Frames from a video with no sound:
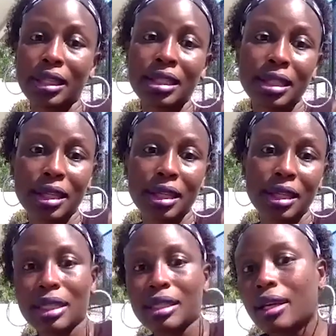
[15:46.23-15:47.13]
This year I'm
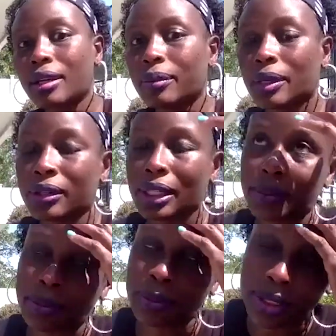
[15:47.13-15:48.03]
just like, "Oh, okay,
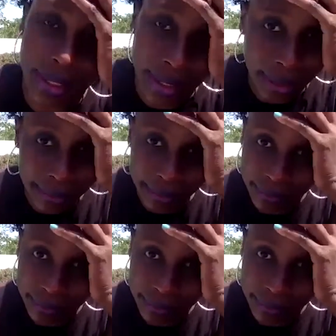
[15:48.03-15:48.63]
one more thing."